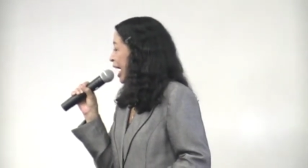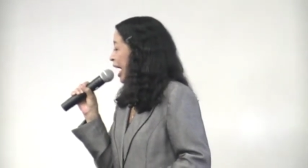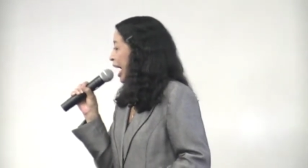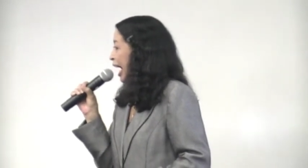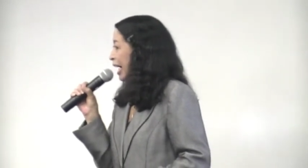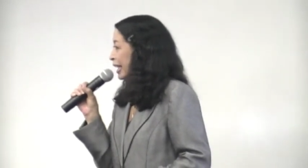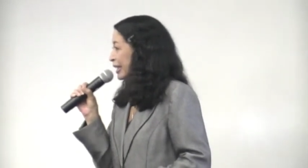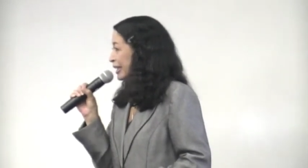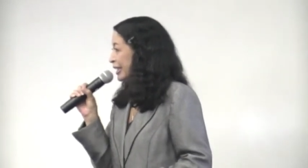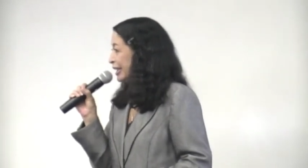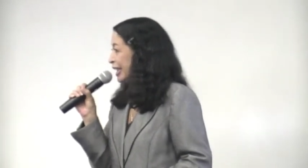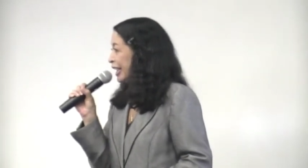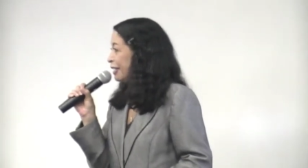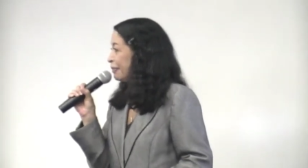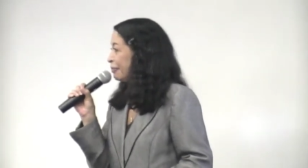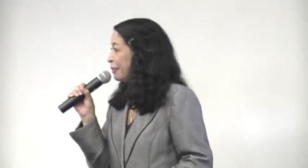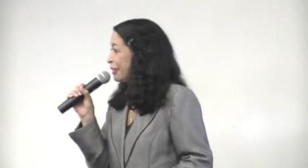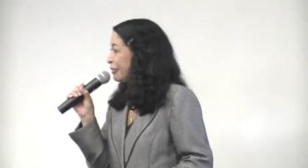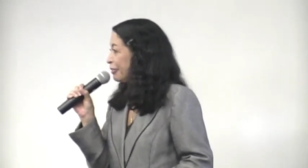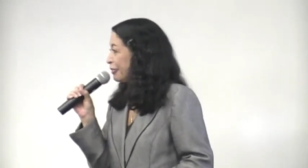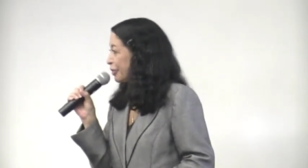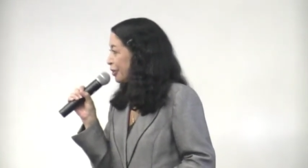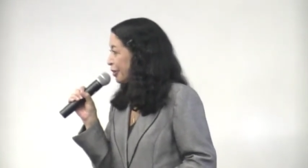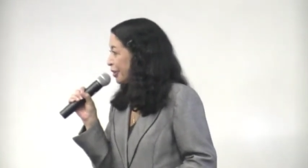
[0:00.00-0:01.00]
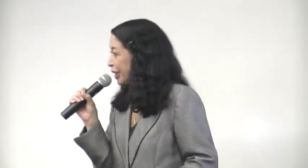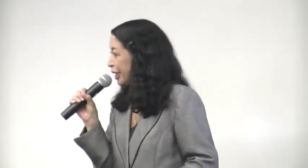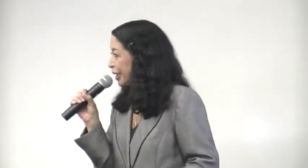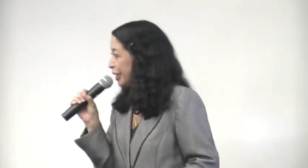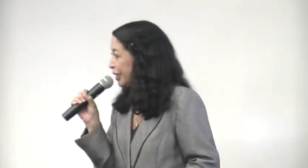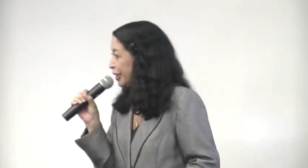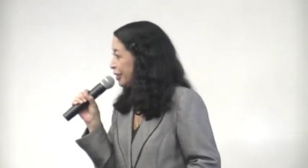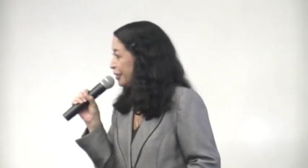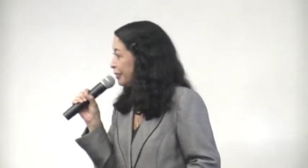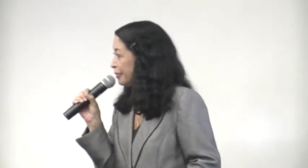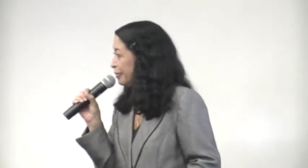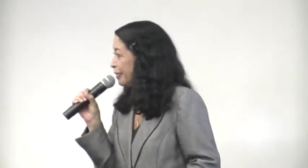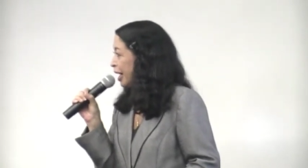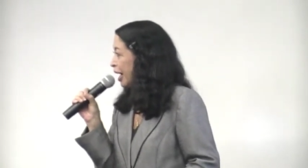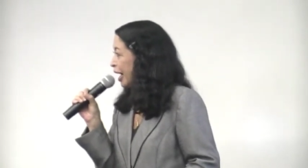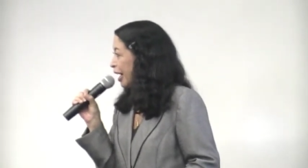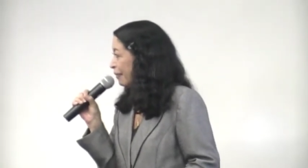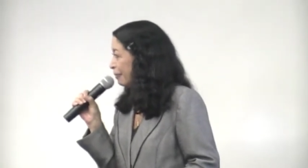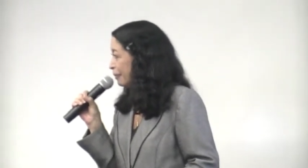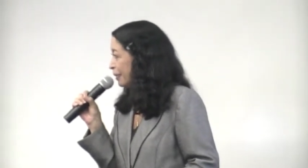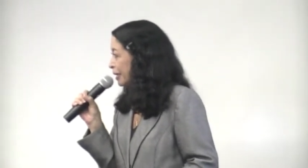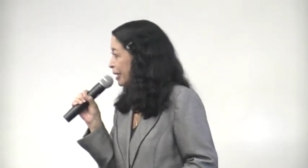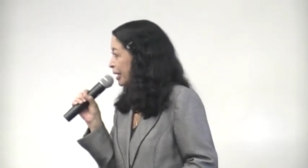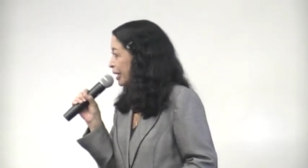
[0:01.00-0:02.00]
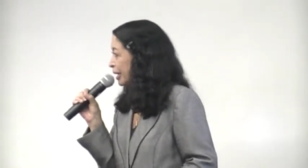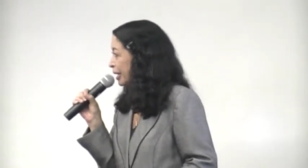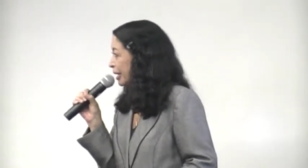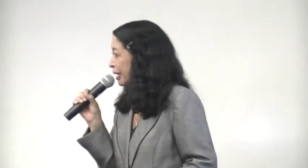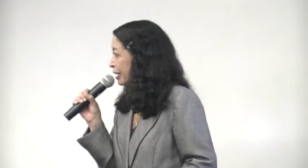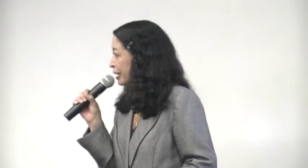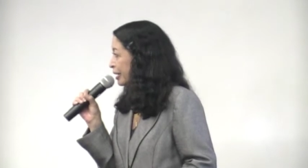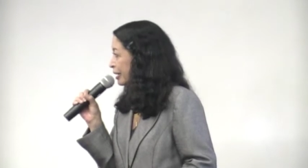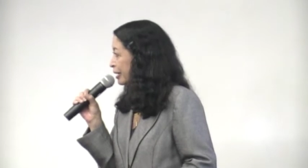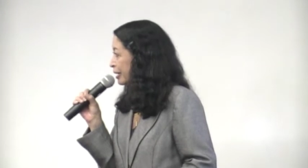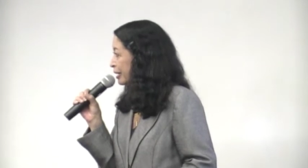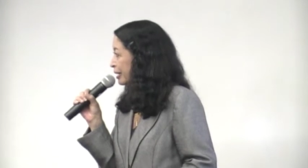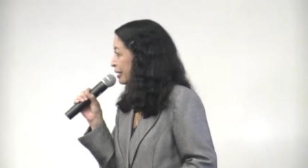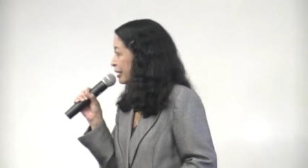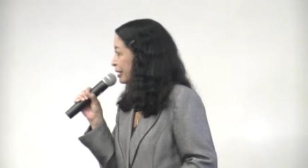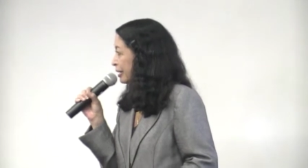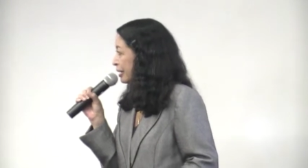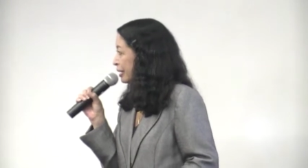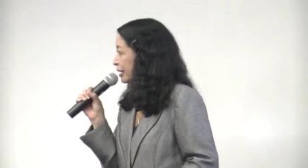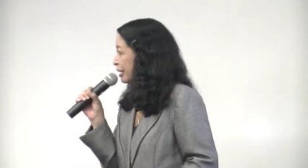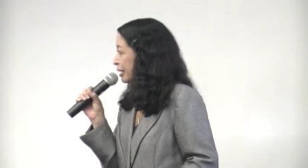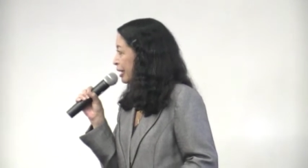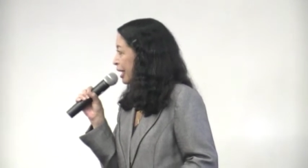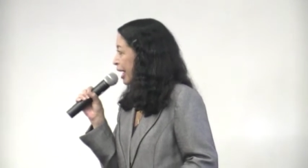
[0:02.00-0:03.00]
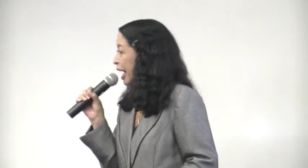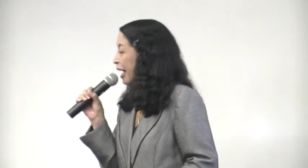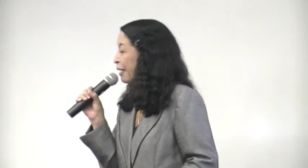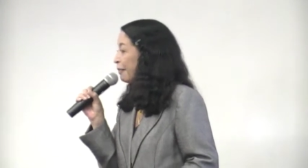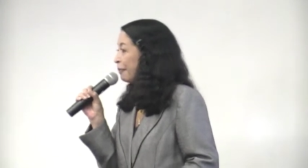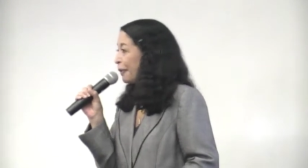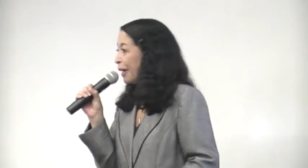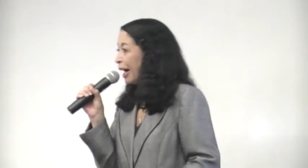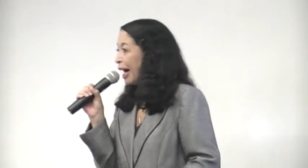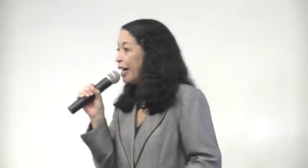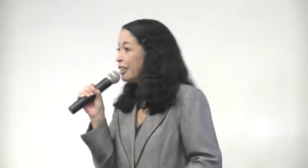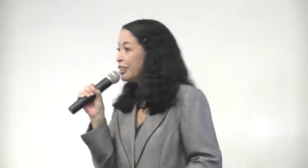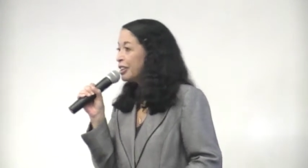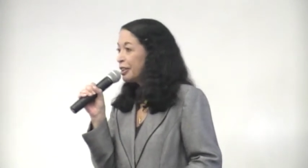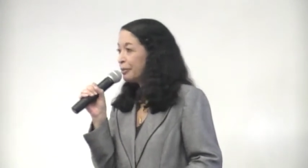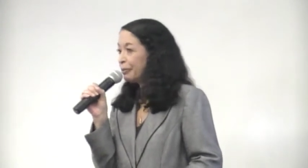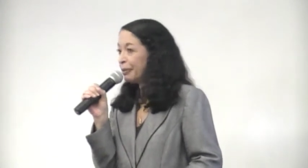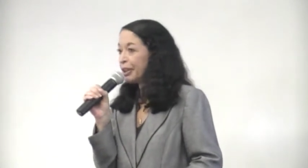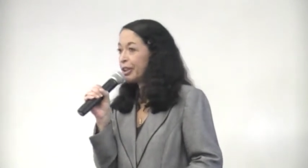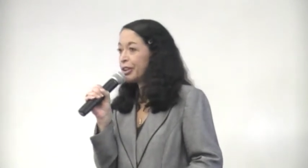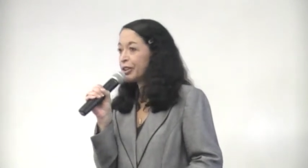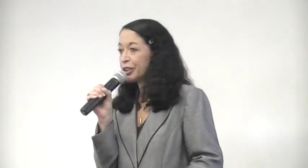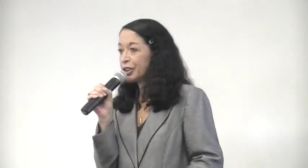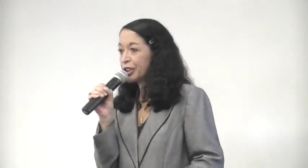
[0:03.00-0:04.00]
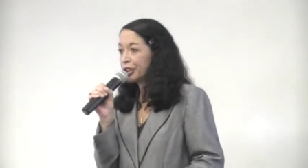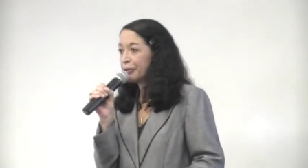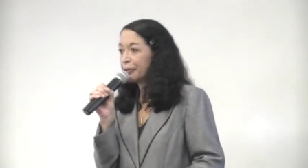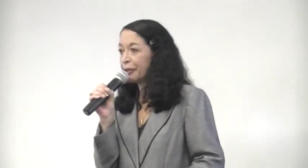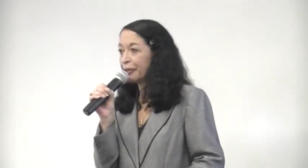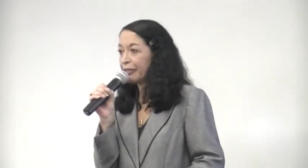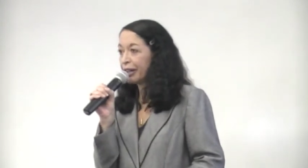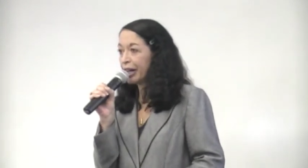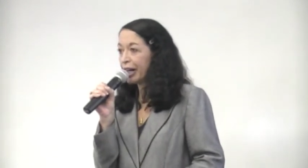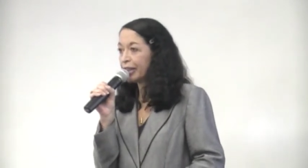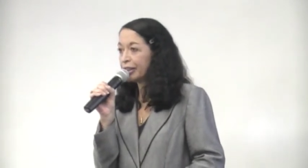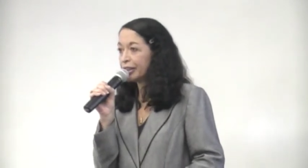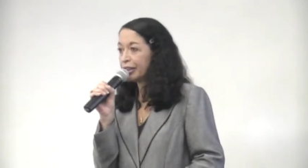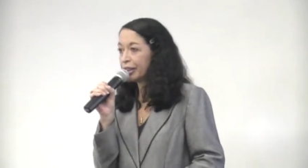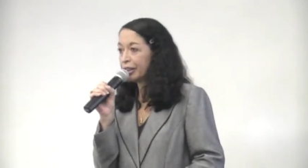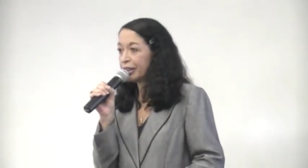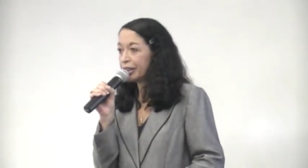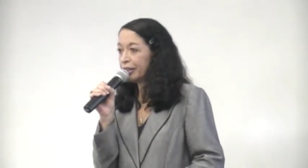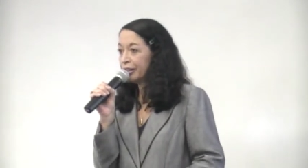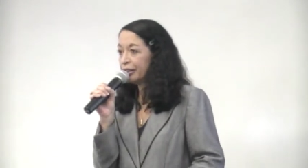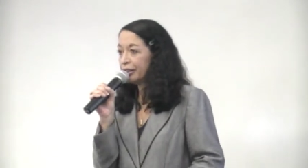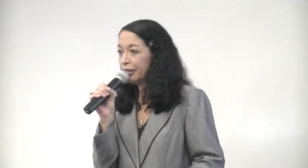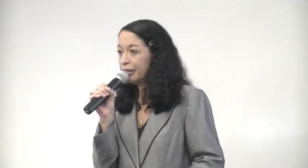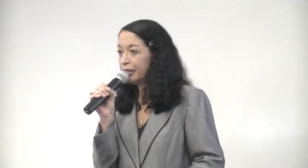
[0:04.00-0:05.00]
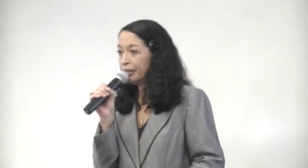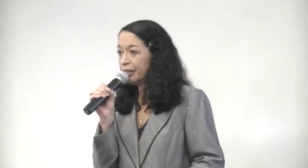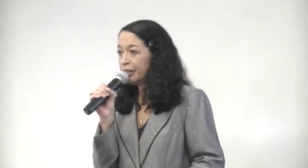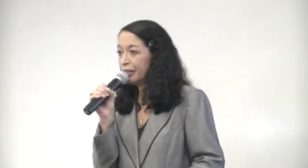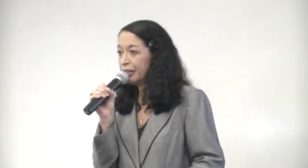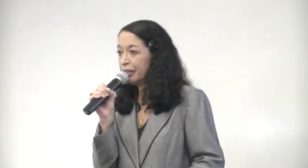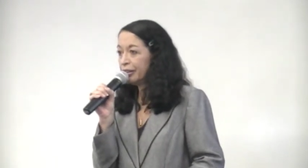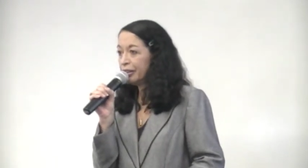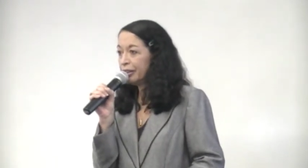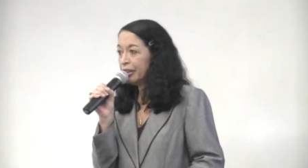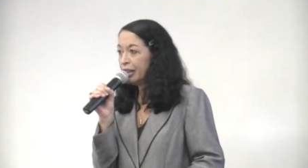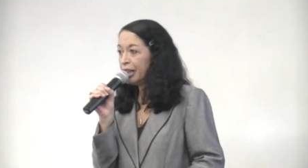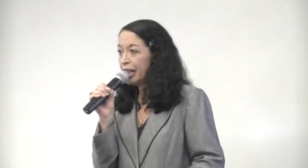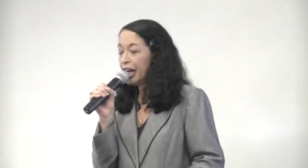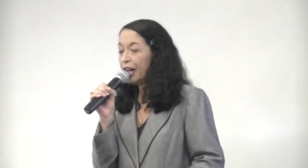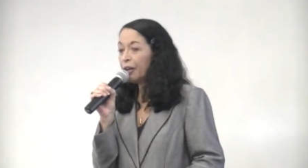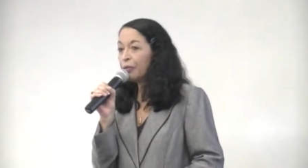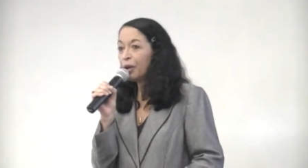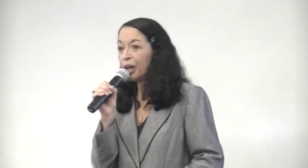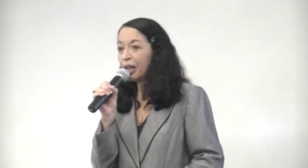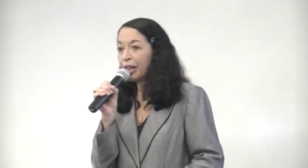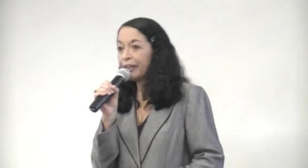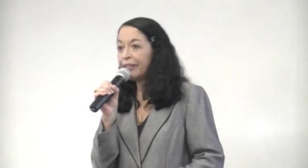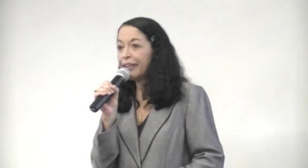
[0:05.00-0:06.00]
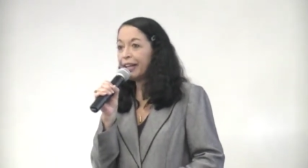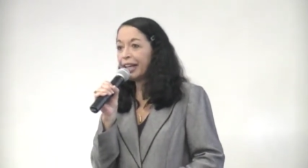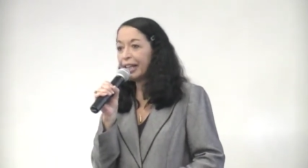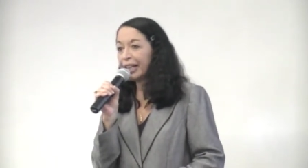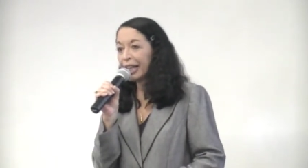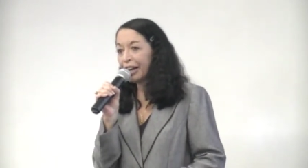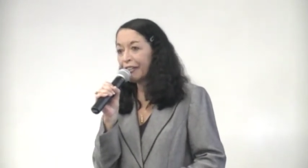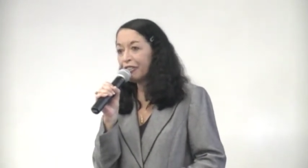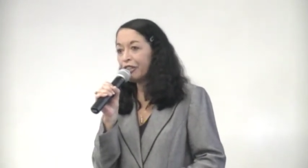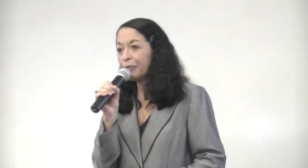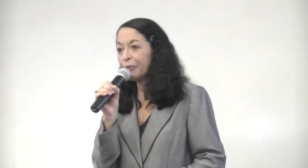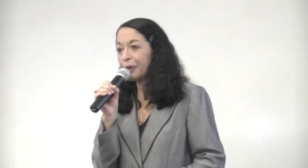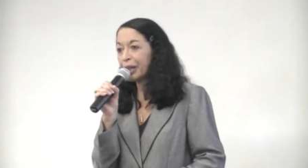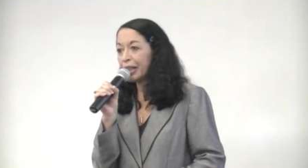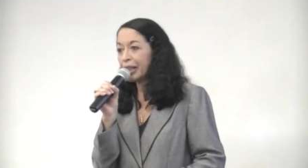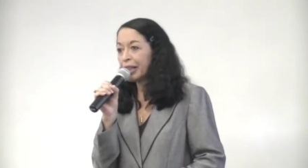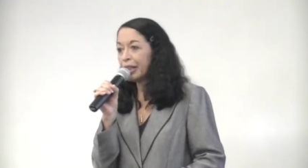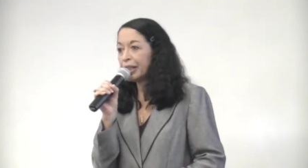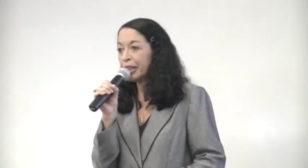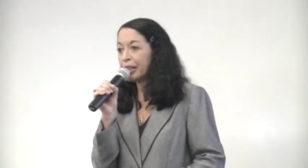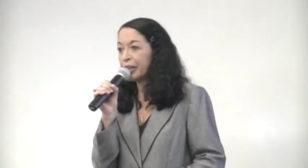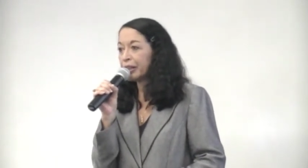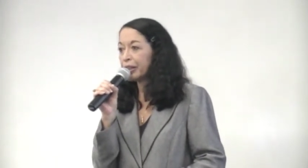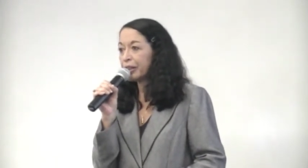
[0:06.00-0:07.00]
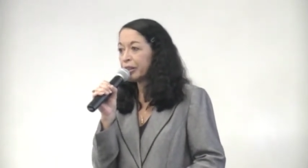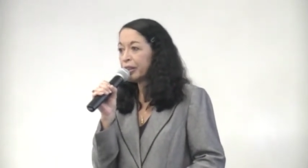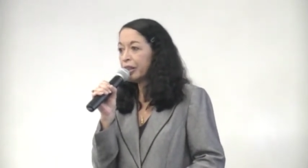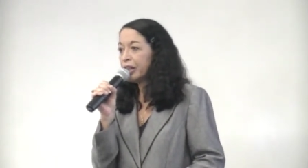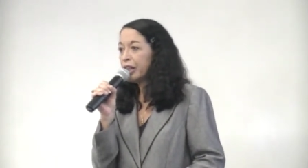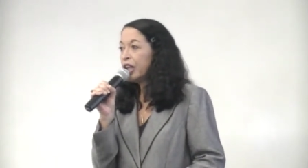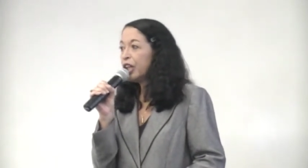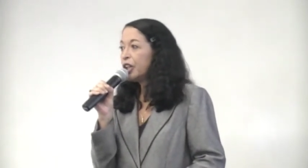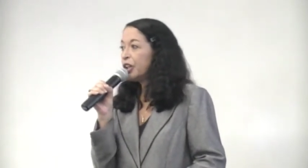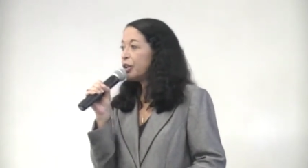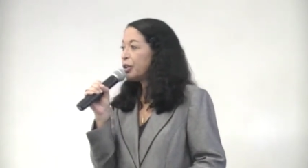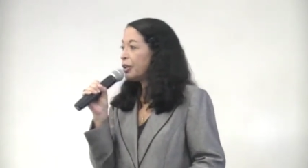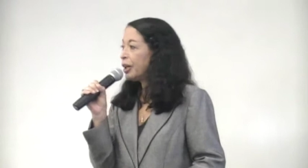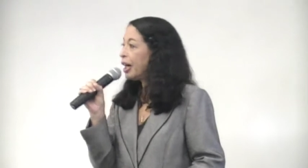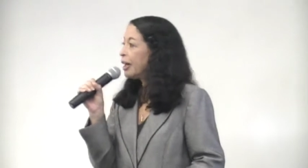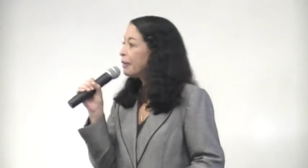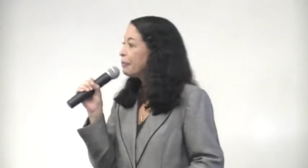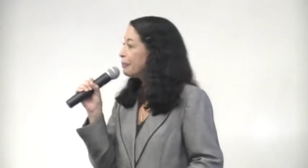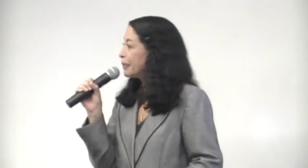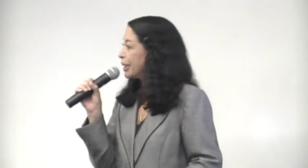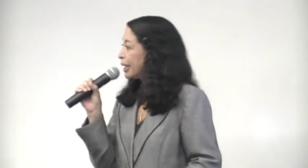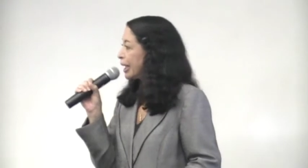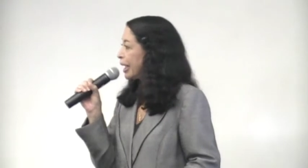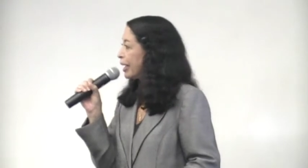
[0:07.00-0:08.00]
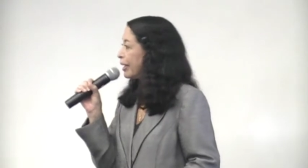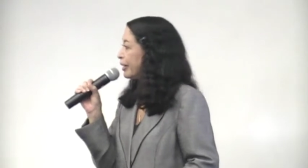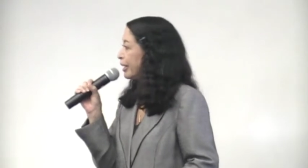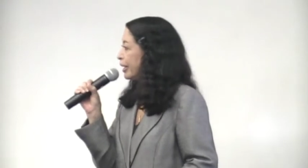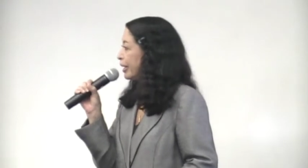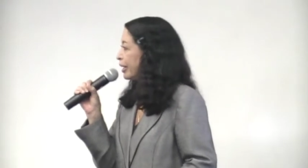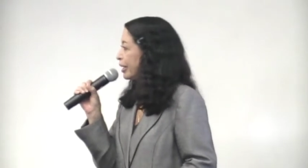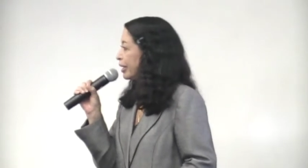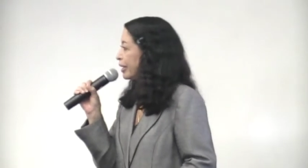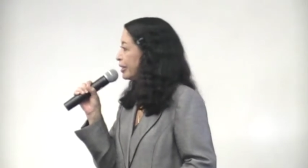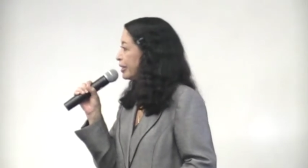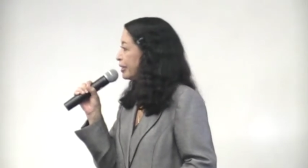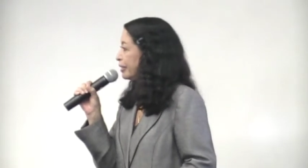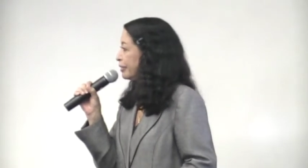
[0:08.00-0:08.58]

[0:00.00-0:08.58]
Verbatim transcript: I stand before you humbly and proud to be your supervisor, and want to thank everybody here who helped me get there.